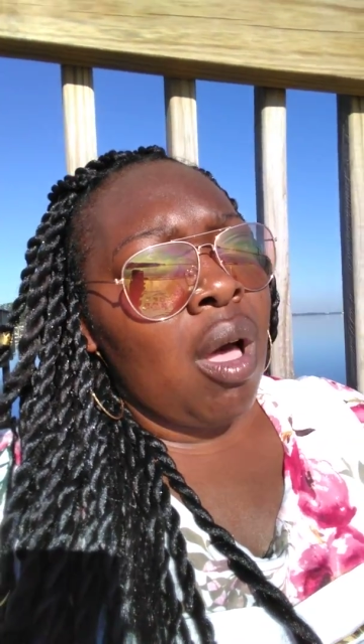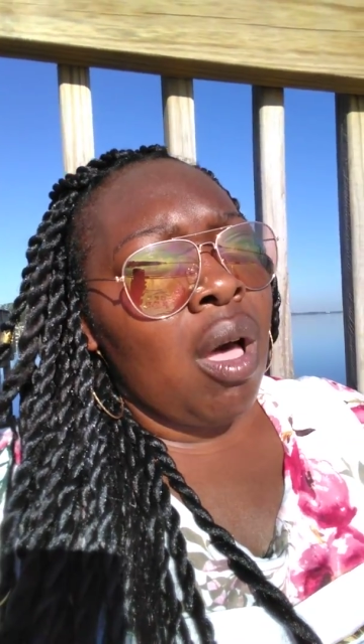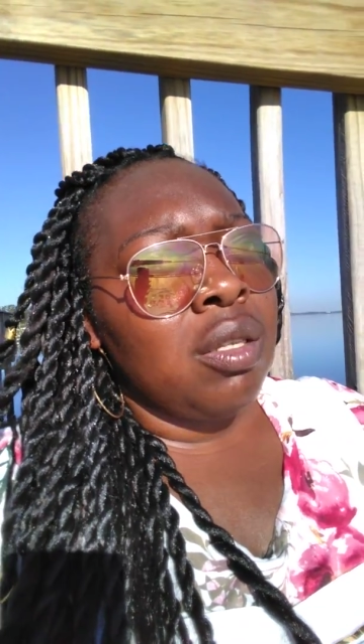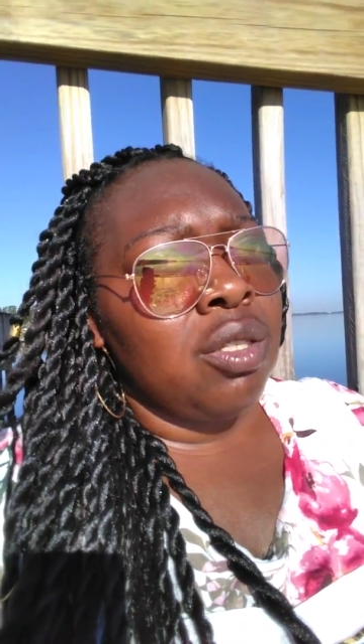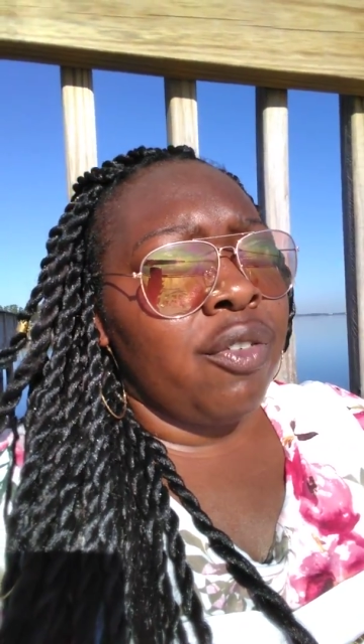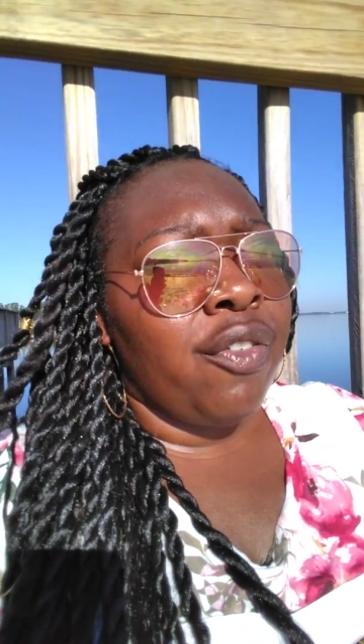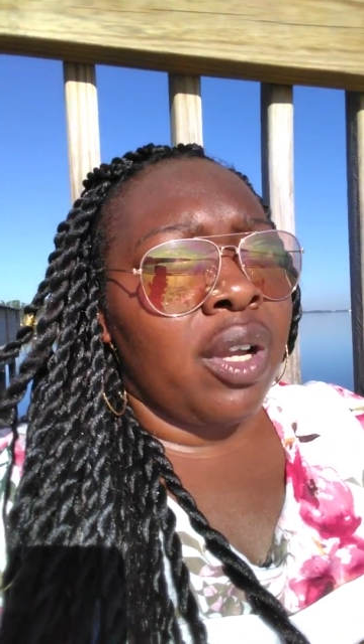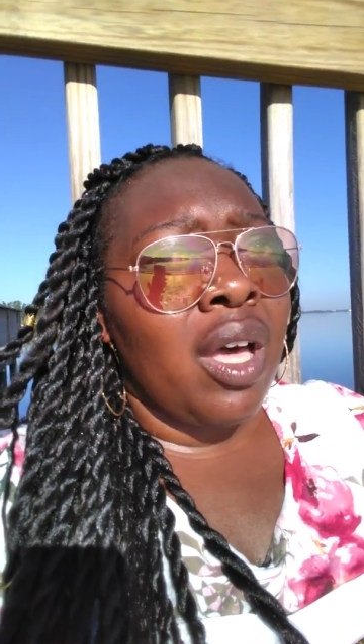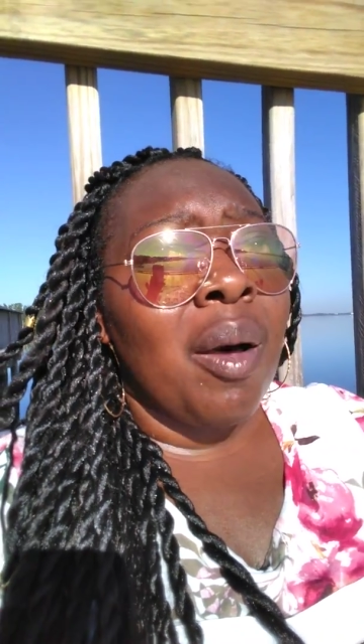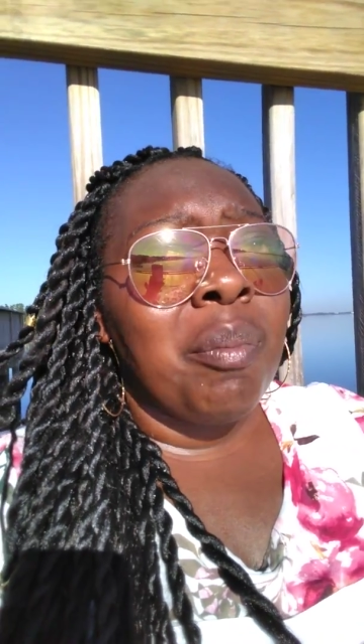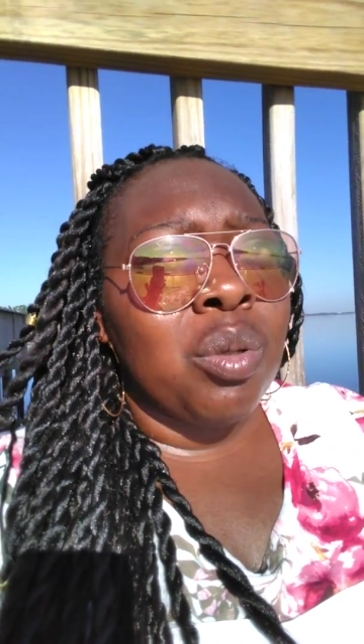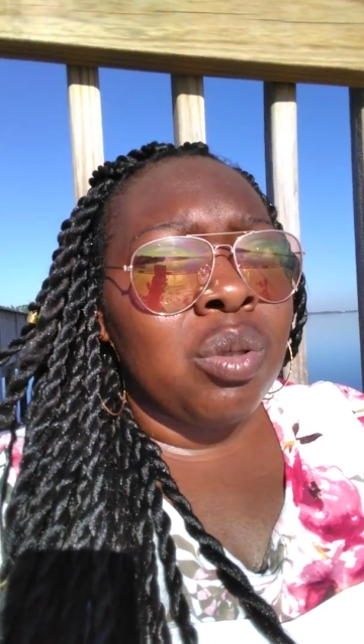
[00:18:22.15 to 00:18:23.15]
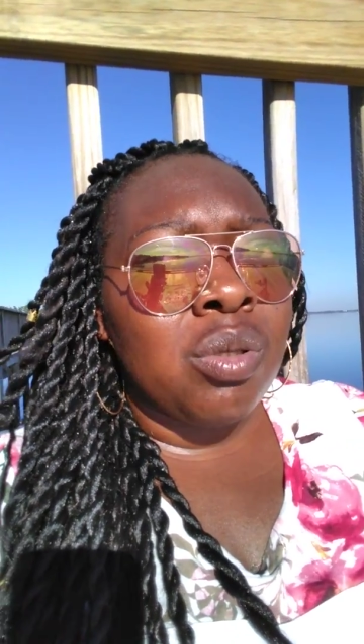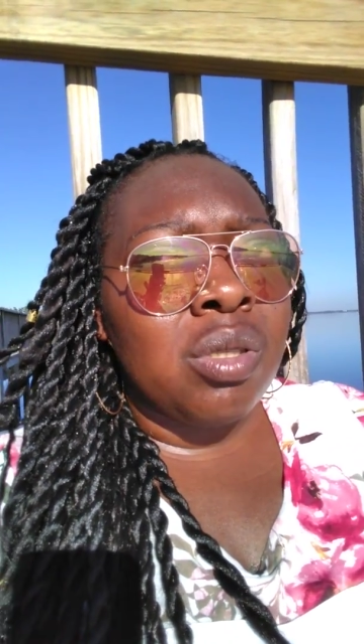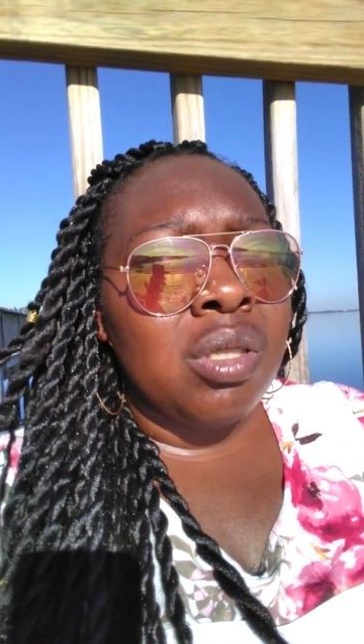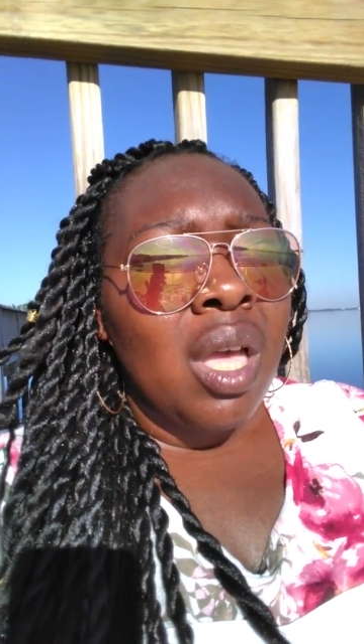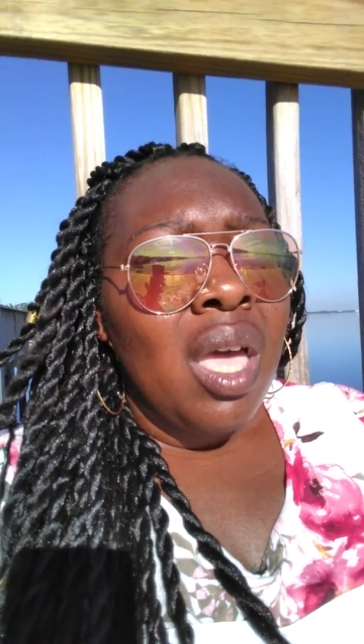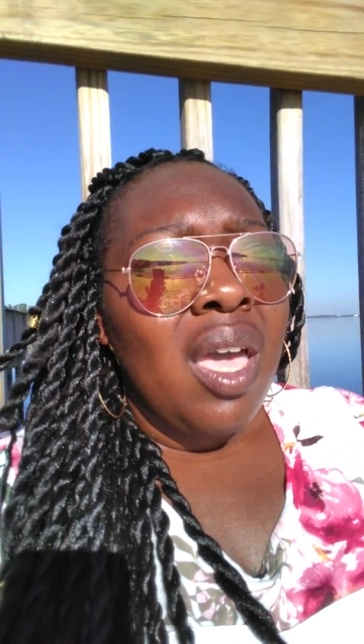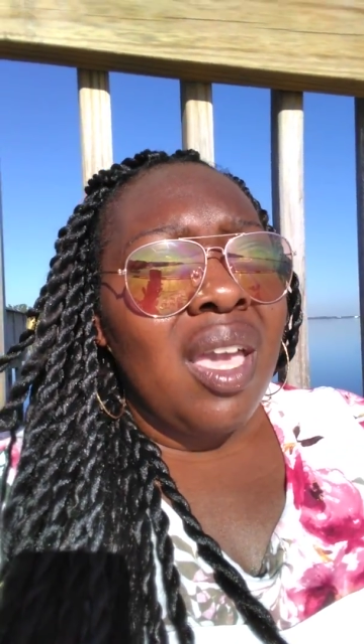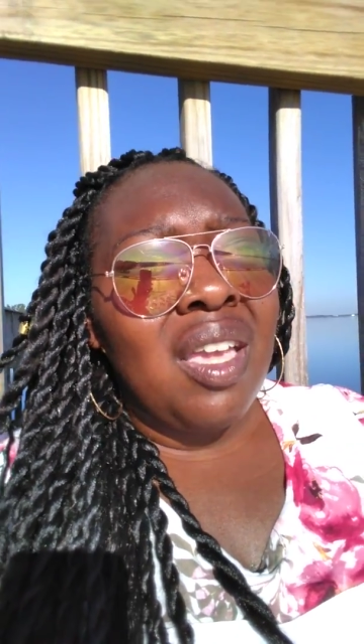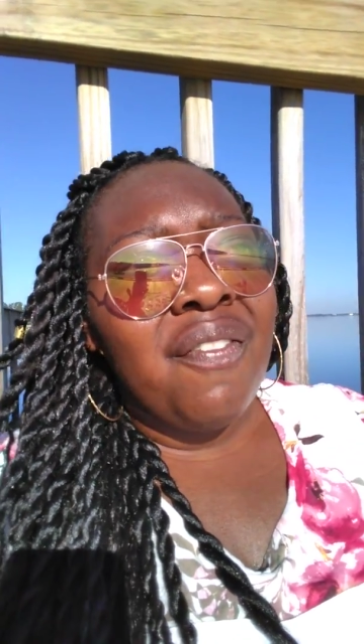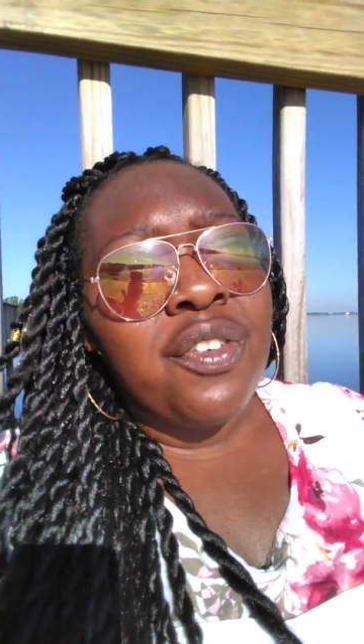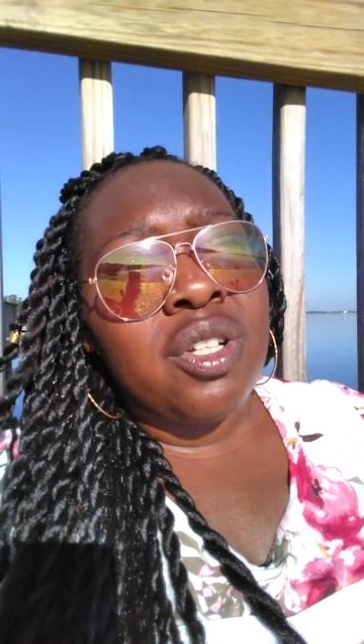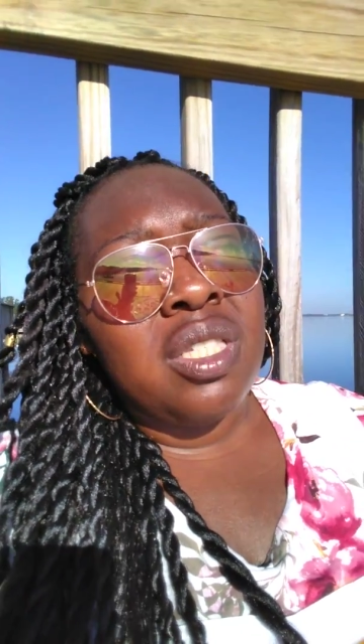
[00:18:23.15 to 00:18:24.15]
also for couples
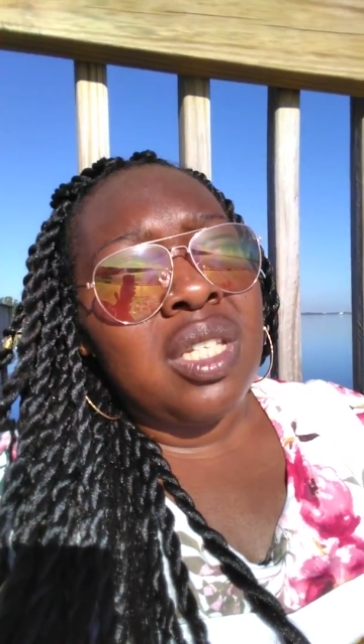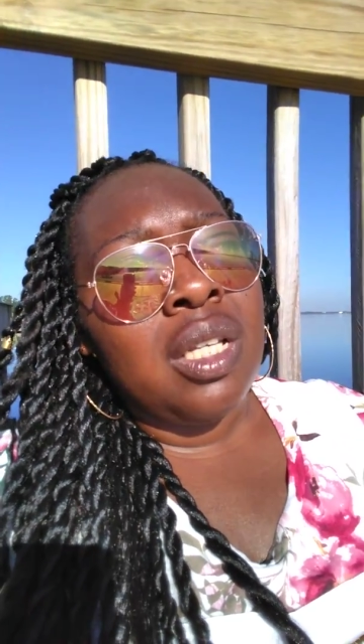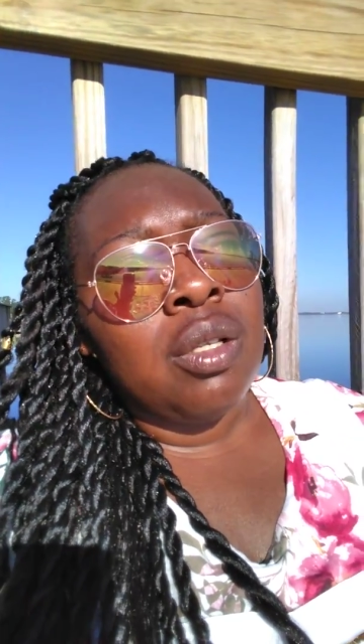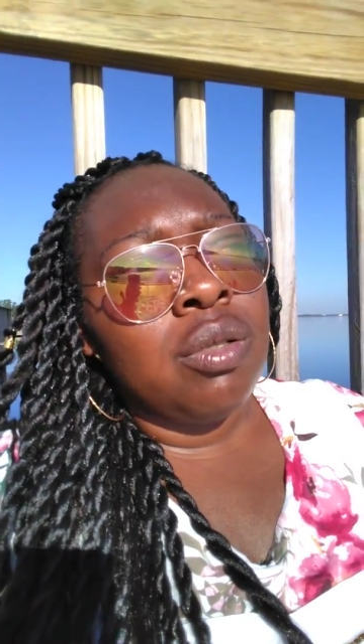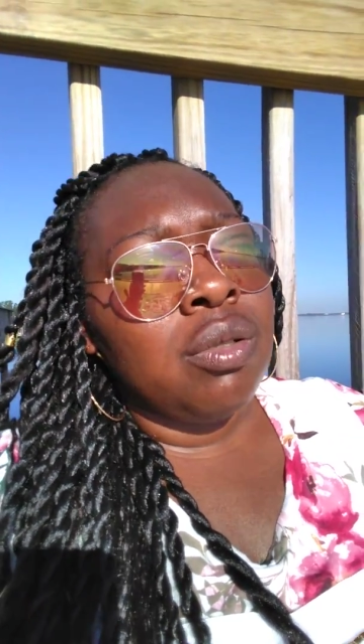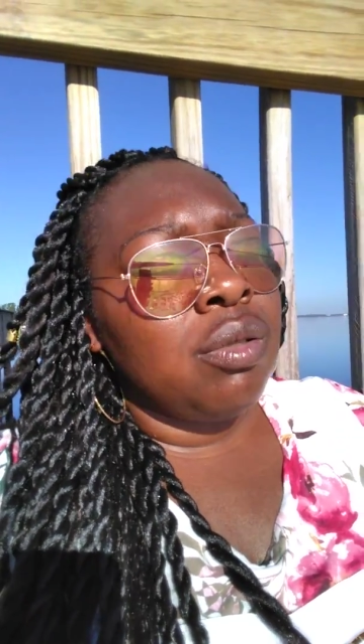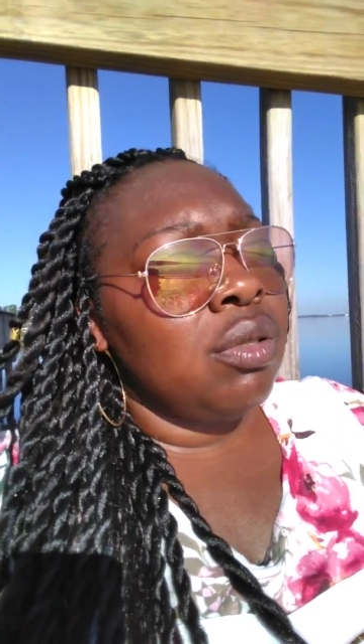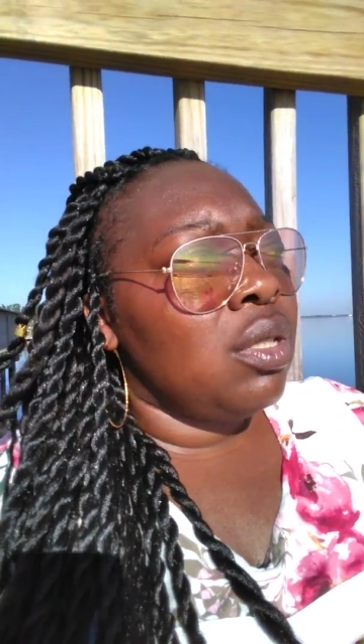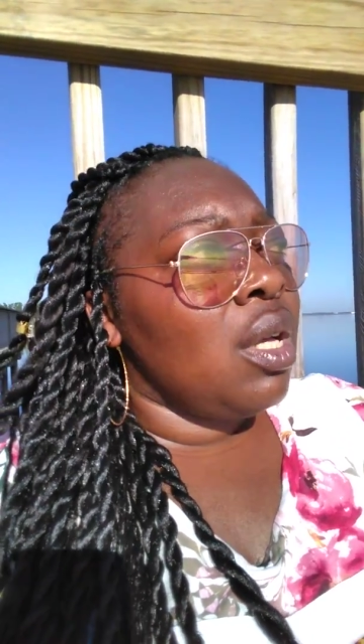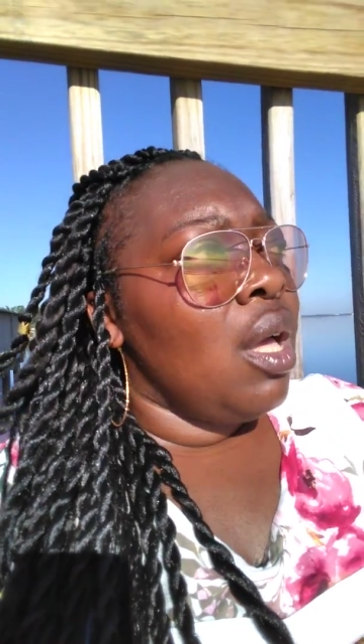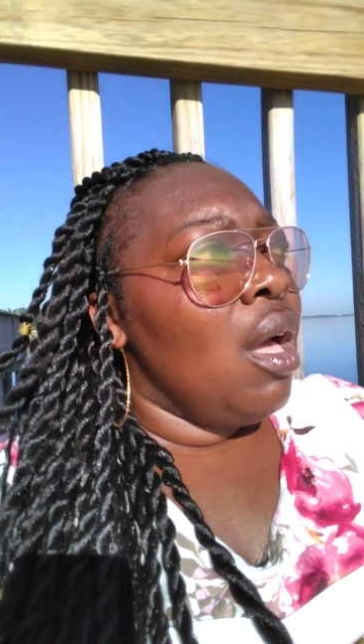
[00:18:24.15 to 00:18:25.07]
and for singles.